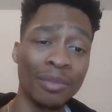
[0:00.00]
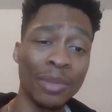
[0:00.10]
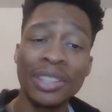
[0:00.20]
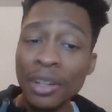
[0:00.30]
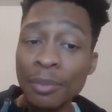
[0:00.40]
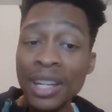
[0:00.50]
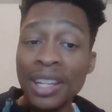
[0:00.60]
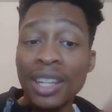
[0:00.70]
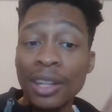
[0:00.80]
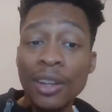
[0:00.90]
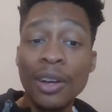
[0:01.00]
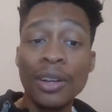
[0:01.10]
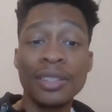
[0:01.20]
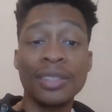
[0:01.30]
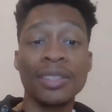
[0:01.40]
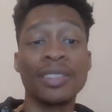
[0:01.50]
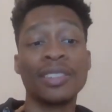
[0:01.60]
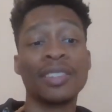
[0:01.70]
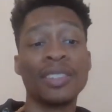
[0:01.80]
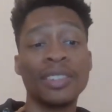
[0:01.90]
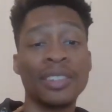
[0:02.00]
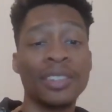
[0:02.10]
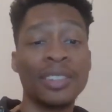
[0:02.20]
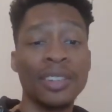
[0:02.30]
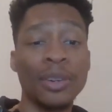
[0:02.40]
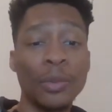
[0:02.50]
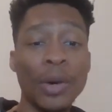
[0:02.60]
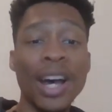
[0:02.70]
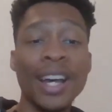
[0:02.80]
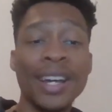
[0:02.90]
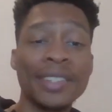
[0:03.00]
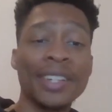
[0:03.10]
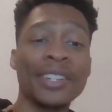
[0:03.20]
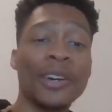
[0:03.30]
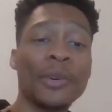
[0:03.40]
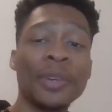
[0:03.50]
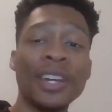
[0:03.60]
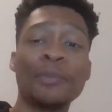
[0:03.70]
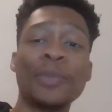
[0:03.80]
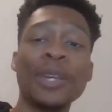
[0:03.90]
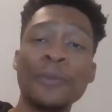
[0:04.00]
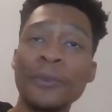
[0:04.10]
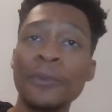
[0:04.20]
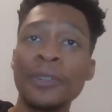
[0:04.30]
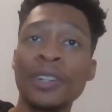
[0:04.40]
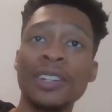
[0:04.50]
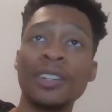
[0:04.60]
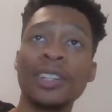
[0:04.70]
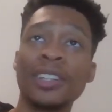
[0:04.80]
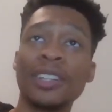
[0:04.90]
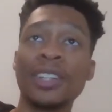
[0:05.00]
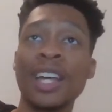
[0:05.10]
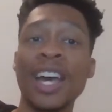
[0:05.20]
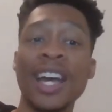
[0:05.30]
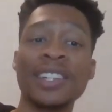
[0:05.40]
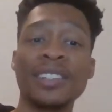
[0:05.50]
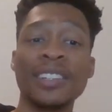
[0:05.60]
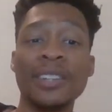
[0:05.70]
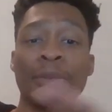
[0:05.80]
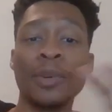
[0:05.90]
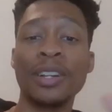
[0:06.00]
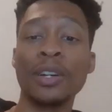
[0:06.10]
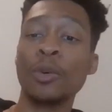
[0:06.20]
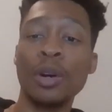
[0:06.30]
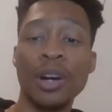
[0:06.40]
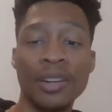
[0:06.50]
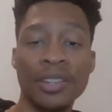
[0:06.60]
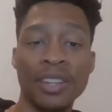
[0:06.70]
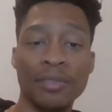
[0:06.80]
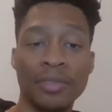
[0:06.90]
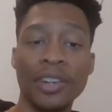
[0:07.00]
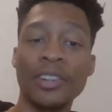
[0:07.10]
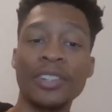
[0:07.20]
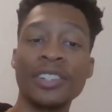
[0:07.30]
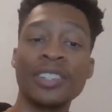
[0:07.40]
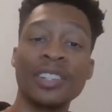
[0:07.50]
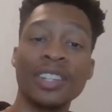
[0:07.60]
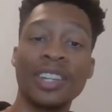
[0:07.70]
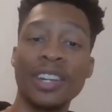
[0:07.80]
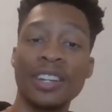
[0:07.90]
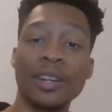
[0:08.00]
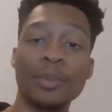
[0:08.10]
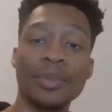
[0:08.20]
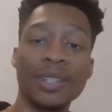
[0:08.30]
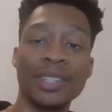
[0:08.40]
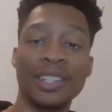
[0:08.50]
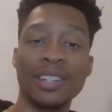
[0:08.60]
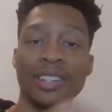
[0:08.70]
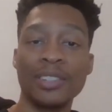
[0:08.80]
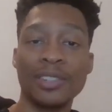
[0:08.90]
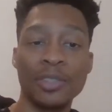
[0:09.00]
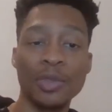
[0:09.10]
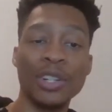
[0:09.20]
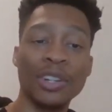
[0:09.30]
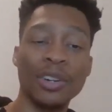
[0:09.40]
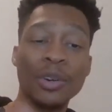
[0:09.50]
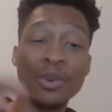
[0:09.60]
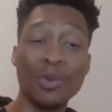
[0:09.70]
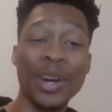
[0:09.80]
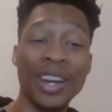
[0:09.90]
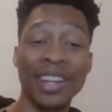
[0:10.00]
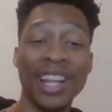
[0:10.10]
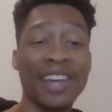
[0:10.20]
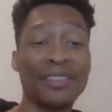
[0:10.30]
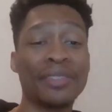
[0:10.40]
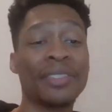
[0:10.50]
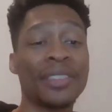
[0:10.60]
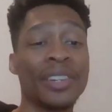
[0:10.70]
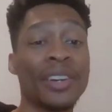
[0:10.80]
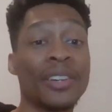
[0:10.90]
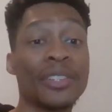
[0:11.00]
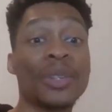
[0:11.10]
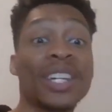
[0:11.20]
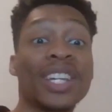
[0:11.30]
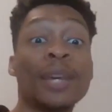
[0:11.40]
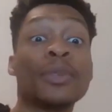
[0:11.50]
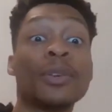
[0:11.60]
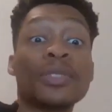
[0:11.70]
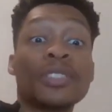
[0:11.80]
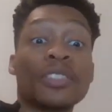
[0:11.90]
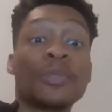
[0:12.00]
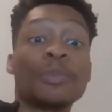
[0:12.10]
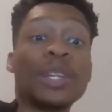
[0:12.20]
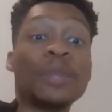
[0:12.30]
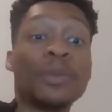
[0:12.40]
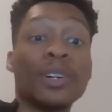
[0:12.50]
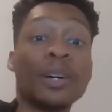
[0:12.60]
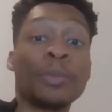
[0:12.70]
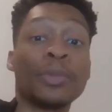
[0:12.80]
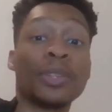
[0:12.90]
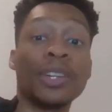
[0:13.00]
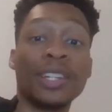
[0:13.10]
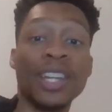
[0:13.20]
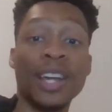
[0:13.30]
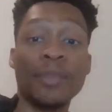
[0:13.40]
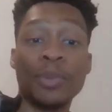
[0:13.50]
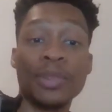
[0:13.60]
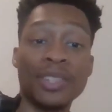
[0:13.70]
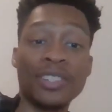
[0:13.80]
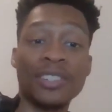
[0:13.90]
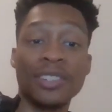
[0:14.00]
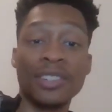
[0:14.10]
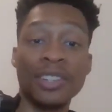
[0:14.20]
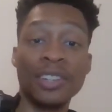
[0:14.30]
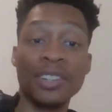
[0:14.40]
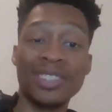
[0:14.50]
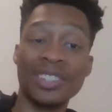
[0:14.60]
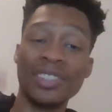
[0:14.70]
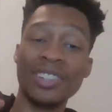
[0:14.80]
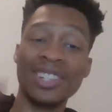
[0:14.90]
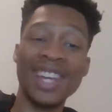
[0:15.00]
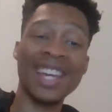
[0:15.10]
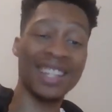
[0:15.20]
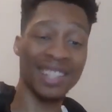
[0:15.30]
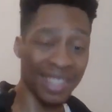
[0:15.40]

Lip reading: But they're making laws. Why? Because they know the people that actually want equality and fairness get up is going to destroy their whole way of life. So they keep those certain people up in that position till they're dead.